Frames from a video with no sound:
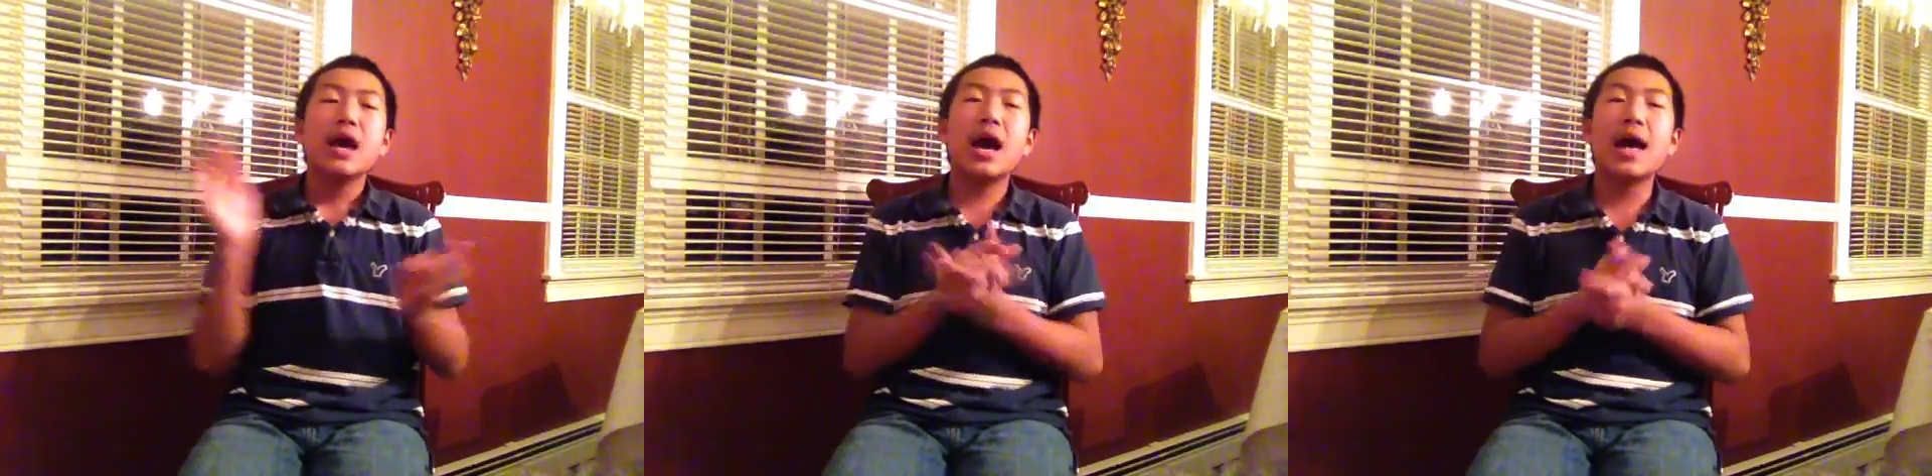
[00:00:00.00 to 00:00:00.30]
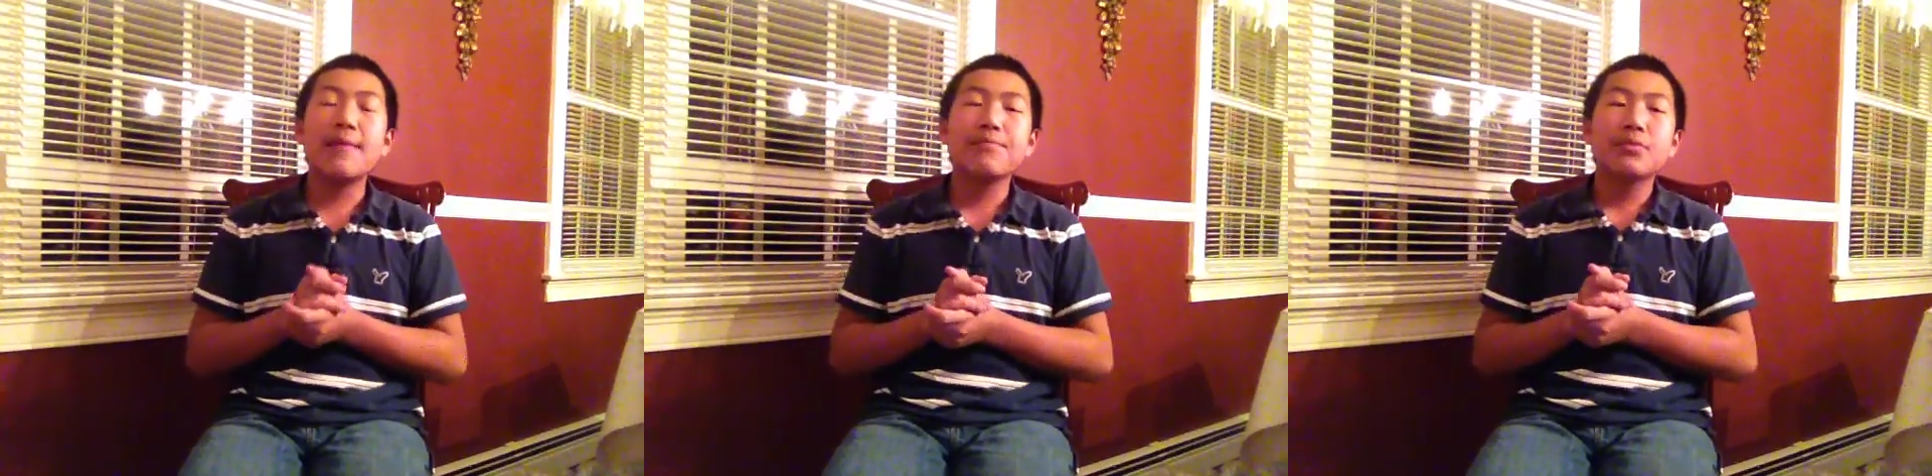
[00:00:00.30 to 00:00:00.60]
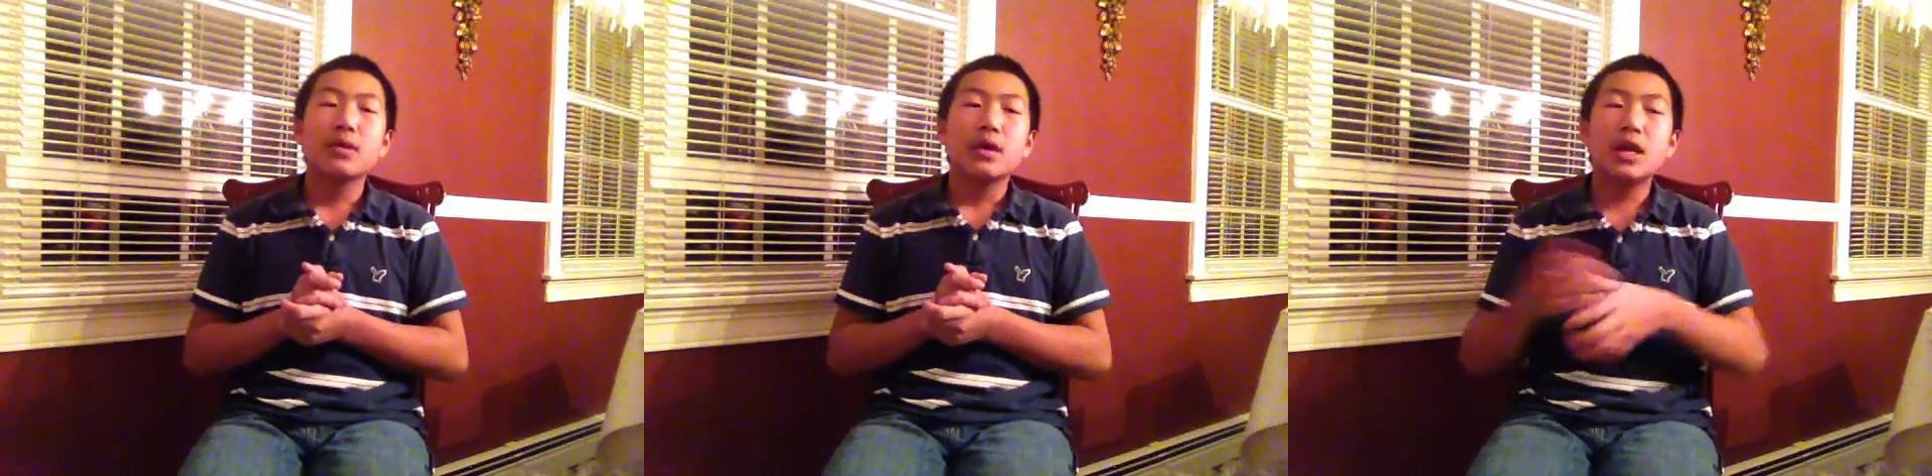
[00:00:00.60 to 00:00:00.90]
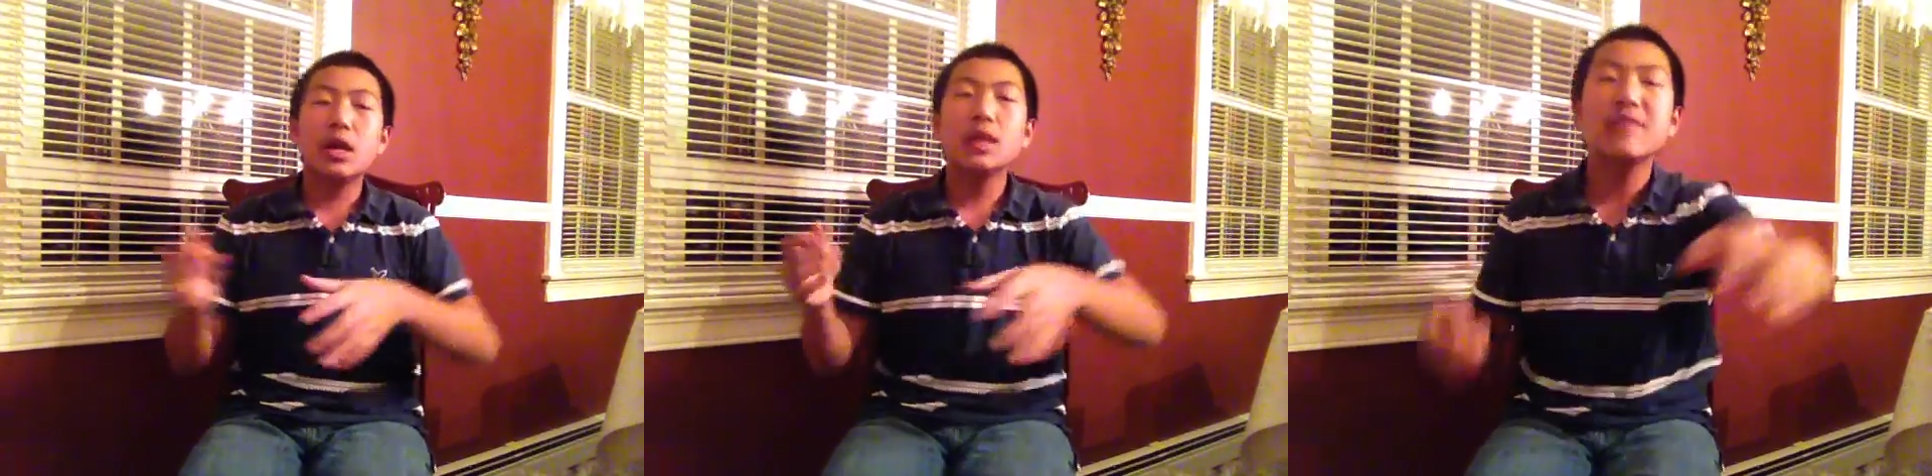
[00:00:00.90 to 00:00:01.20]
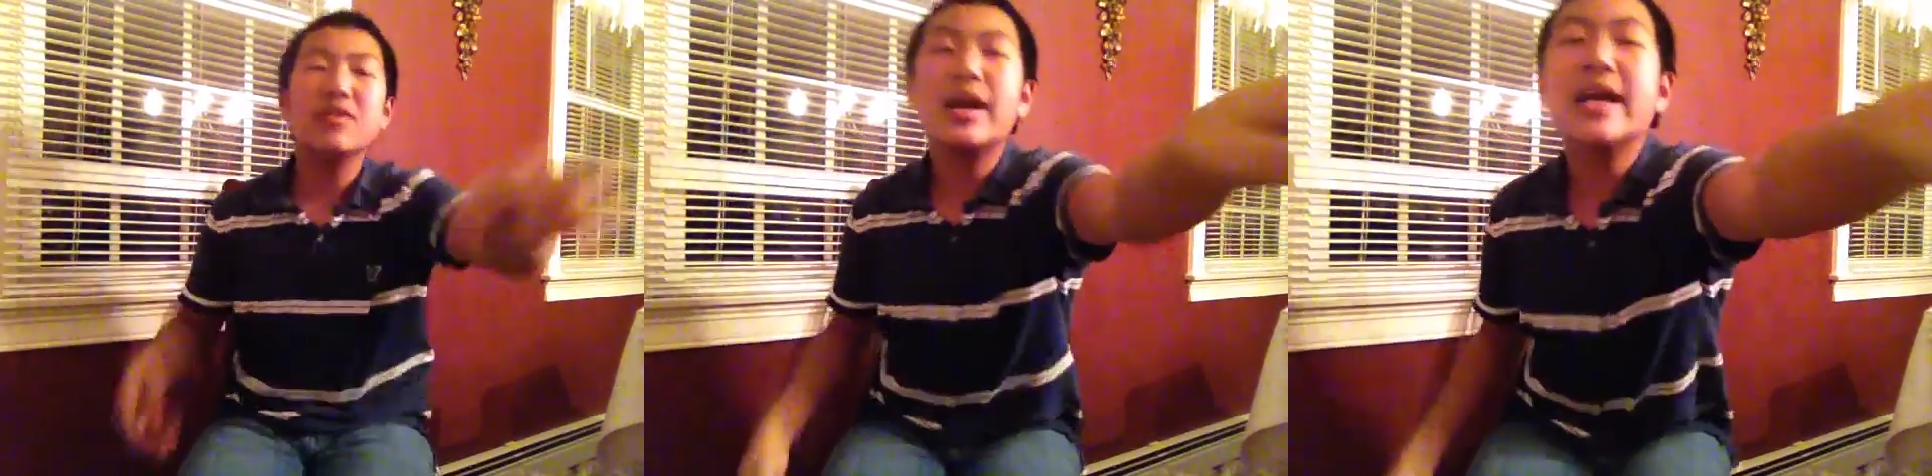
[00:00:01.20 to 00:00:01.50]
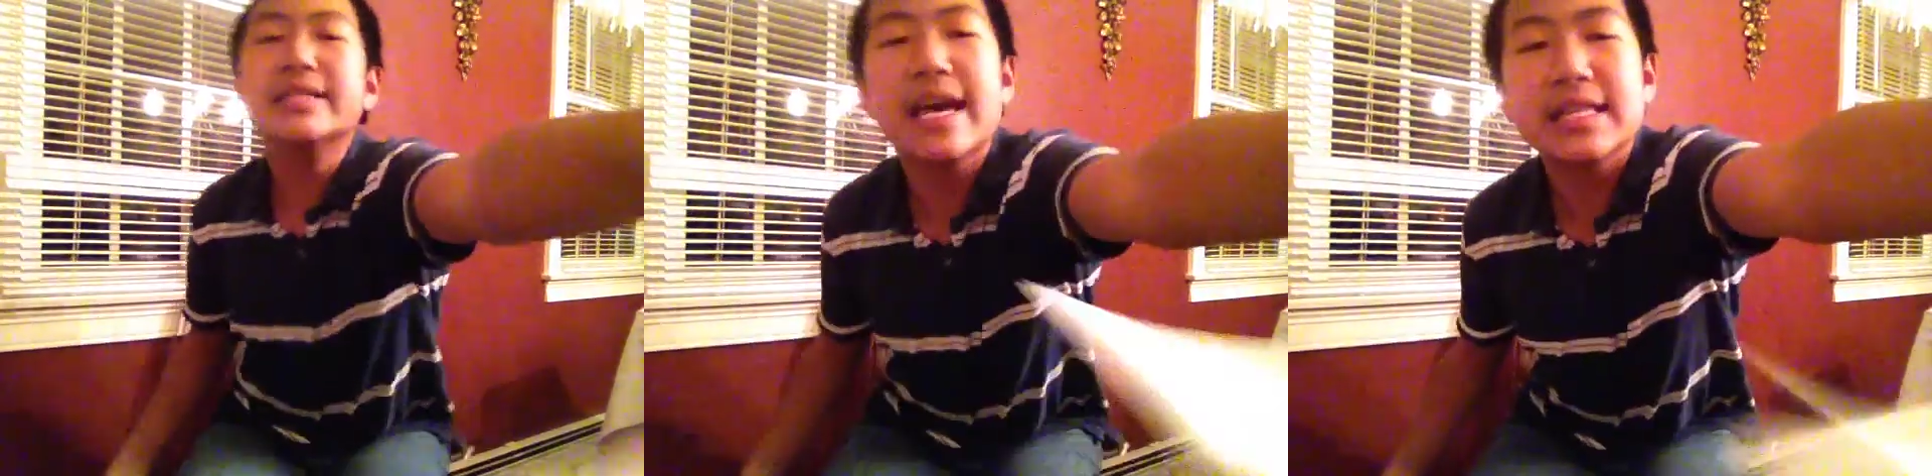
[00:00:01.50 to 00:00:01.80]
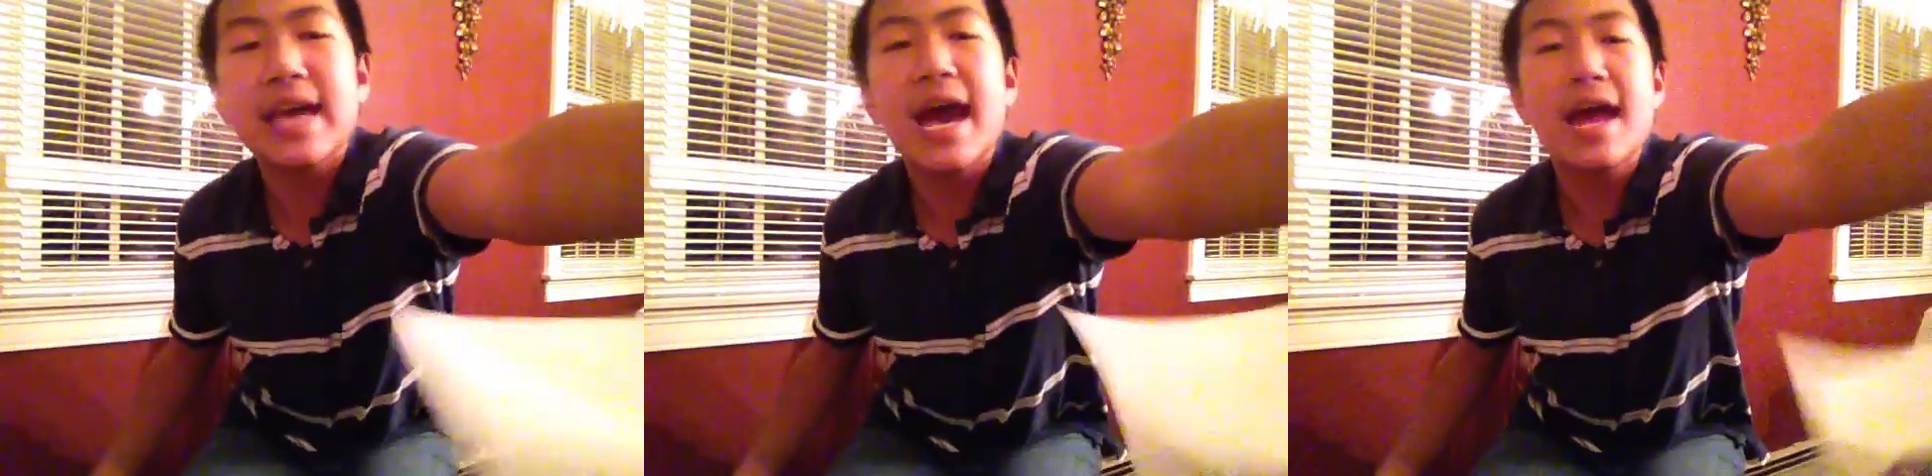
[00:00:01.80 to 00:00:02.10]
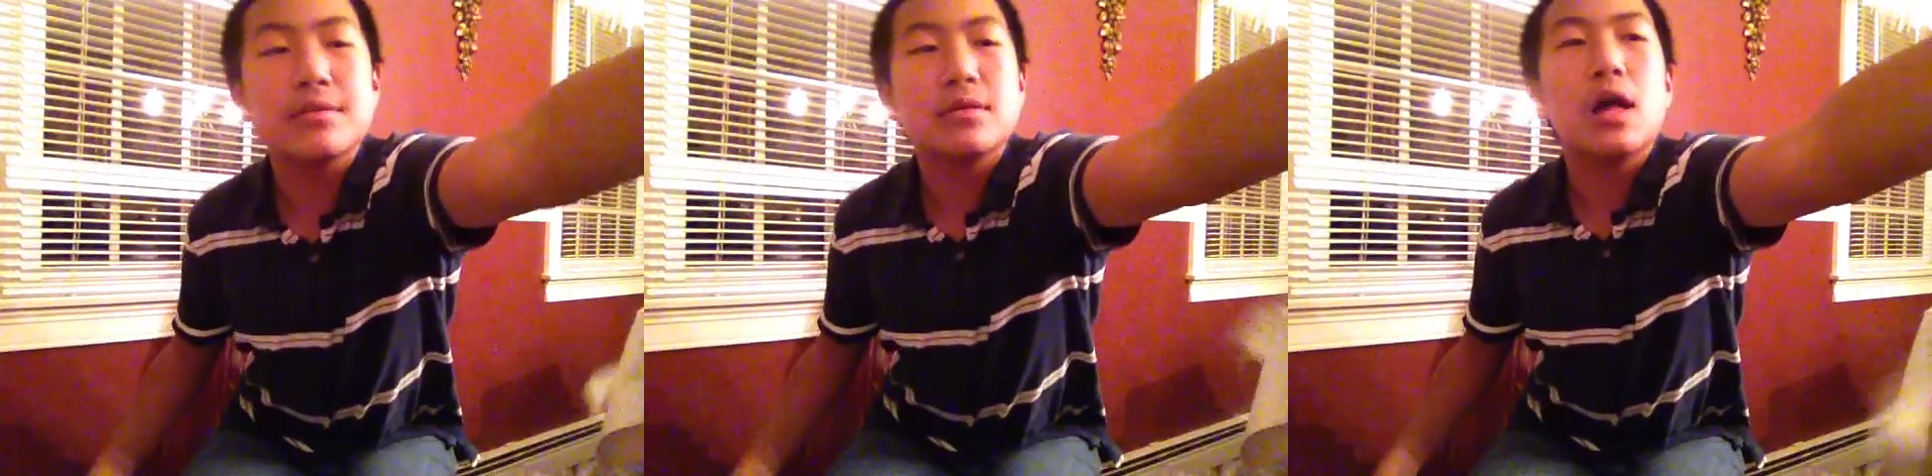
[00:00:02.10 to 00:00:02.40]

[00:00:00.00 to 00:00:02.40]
Um, and I'll leave you guys at that.